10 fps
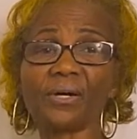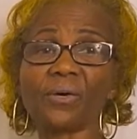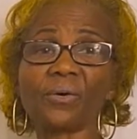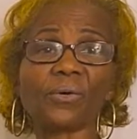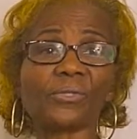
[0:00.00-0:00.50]

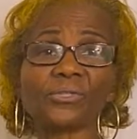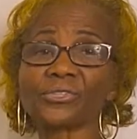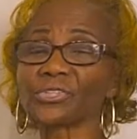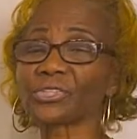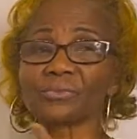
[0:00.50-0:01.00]
or you
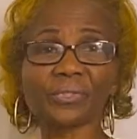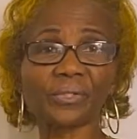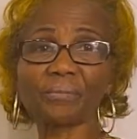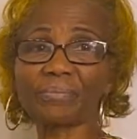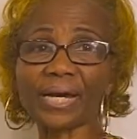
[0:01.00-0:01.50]
just want
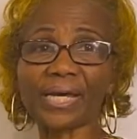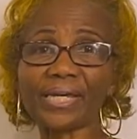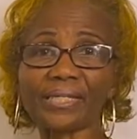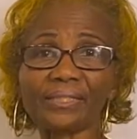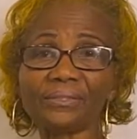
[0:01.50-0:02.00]
to
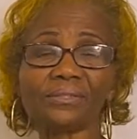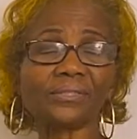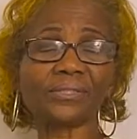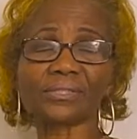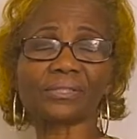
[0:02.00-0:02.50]
buy, you're
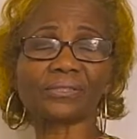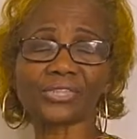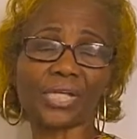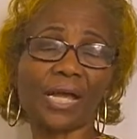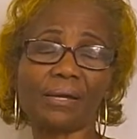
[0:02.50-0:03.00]
just going to
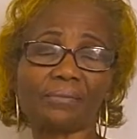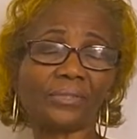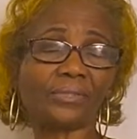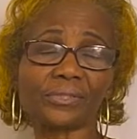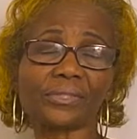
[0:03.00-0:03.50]
shop,
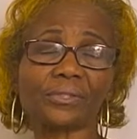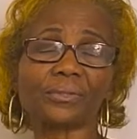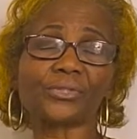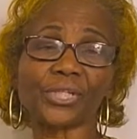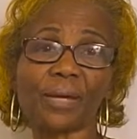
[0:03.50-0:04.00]
you're just going to
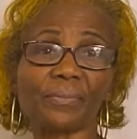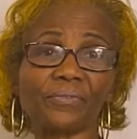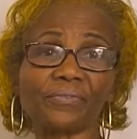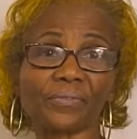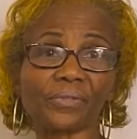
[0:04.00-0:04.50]
go shopping
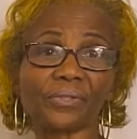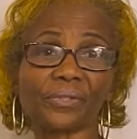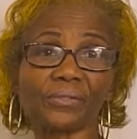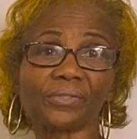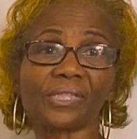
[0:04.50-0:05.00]
for your
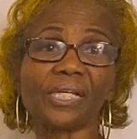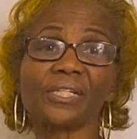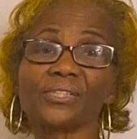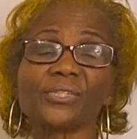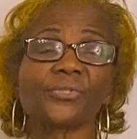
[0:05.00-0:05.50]
clothes.
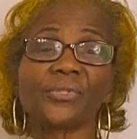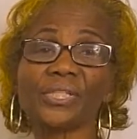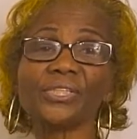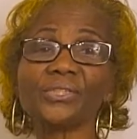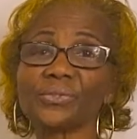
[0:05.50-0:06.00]
So you
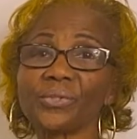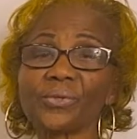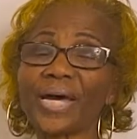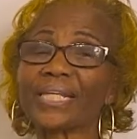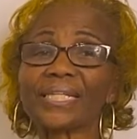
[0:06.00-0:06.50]
need to know
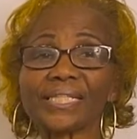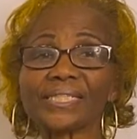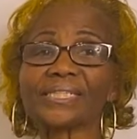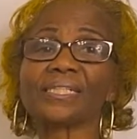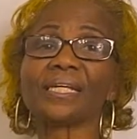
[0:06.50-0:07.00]
at
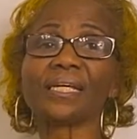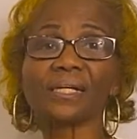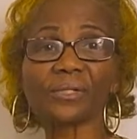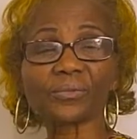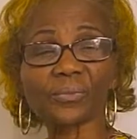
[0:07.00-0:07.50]
least
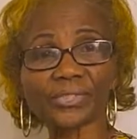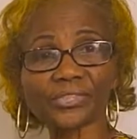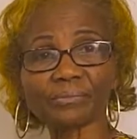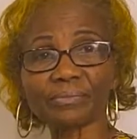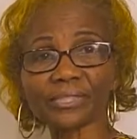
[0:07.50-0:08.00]
what's
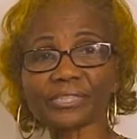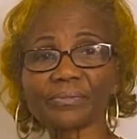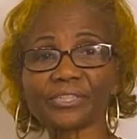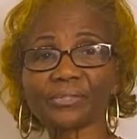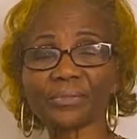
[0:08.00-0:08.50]
your bust
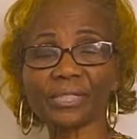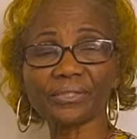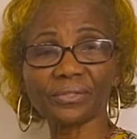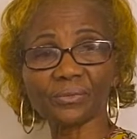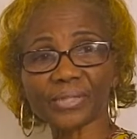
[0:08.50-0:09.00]
measurement,
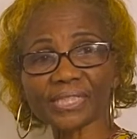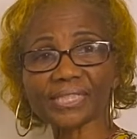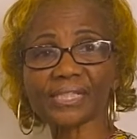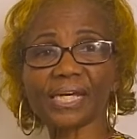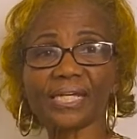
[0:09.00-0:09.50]
your
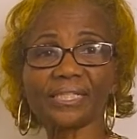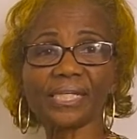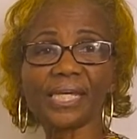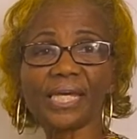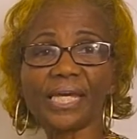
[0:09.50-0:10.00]
waistline,
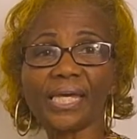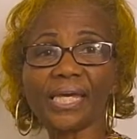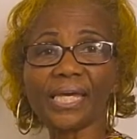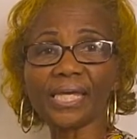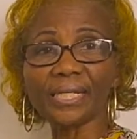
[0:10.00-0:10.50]

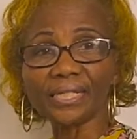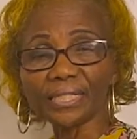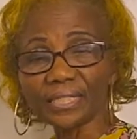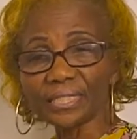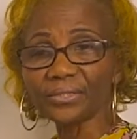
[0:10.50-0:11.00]
and
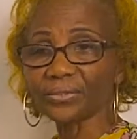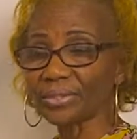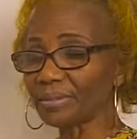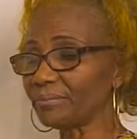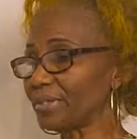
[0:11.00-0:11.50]
your
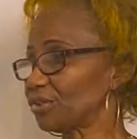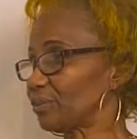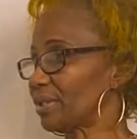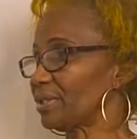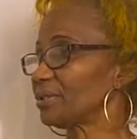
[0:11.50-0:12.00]
hip
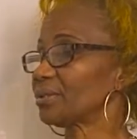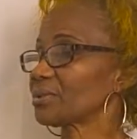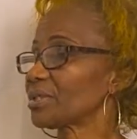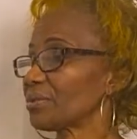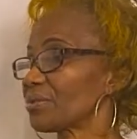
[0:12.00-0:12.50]
measurement.
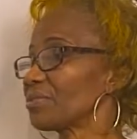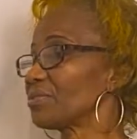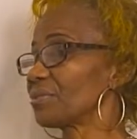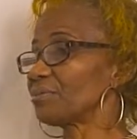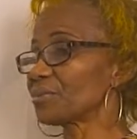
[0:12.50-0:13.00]
Those are
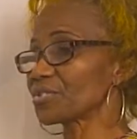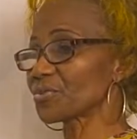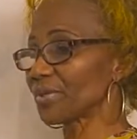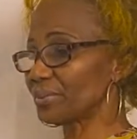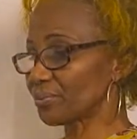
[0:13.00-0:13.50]
the most
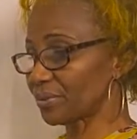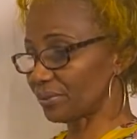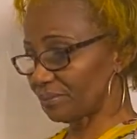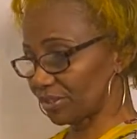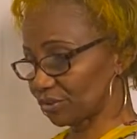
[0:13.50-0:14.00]
three
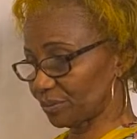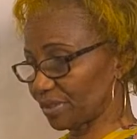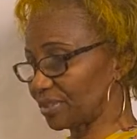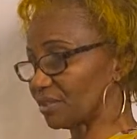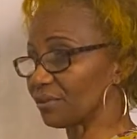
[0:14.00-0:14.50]
important
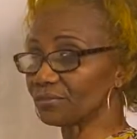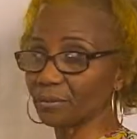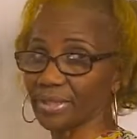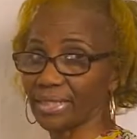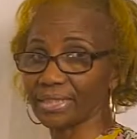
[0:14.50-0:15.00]
measurements of your
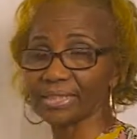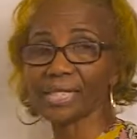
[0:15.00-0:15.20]
body.